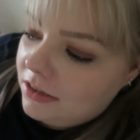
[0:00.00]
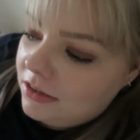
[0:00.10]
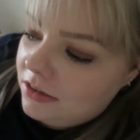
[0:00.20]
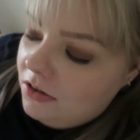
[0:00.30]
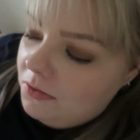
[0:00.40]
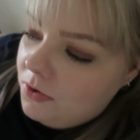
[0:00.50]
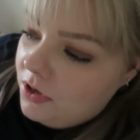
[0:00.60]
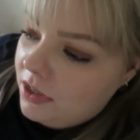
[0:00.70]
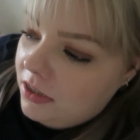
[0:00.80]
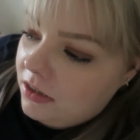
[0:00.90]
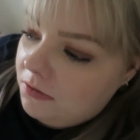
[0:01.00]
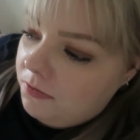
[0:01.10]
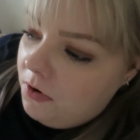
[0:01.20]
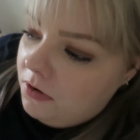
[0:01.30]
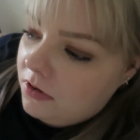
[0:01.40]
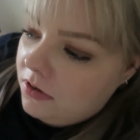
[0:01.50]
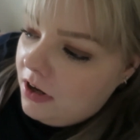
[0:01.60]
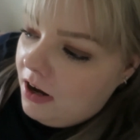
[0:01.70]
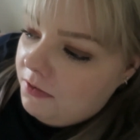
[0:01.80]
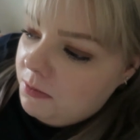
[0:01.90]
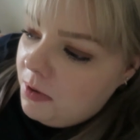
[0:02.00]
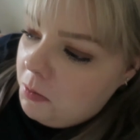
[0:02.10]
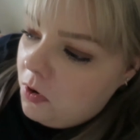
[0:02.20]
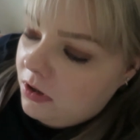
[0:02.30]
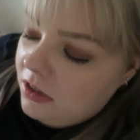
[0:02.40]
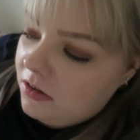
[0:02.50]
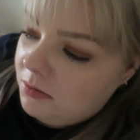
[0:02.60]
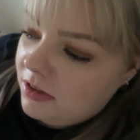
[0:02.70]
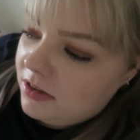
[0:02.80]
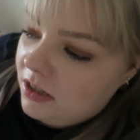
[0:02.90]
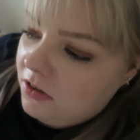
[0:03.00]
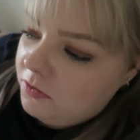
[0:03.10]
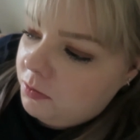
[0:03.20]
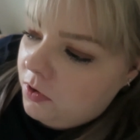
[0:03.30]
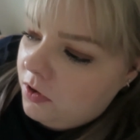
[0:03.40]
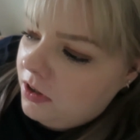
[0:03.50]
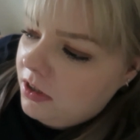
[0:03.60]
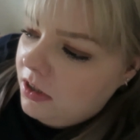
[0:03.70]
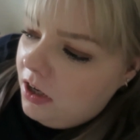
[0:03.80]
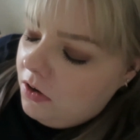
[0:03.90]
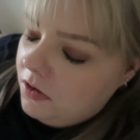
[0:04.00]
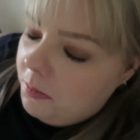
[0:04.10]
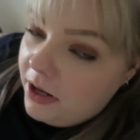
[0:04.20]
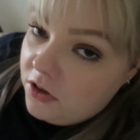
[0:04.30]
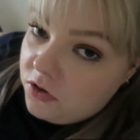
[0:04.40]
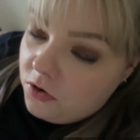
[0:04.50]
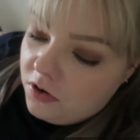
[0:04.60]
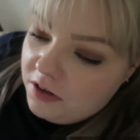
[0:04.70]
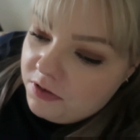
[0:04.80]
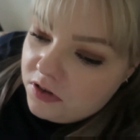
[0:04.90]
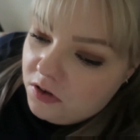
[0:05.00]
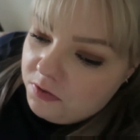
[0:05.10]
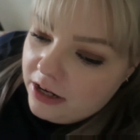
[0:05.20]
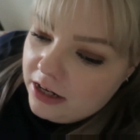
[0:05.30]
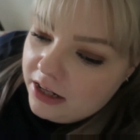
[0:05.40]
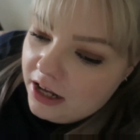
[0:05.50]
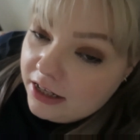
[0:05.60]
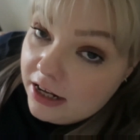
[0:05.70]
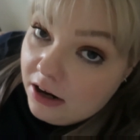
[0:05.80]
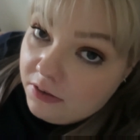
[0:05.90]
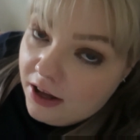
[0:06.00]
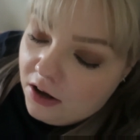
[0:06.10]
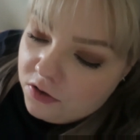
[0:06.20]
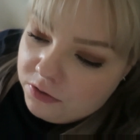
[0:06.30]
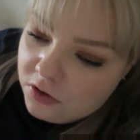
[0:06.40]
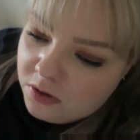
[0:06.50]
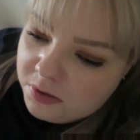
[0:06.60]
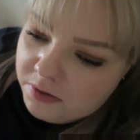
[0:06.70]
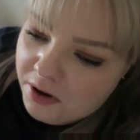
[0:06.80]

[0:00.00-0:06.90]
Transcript: So I'm looking forward to having my morning to myself, but I'm going to make sure if it's not raining that I get out of the house for a couple of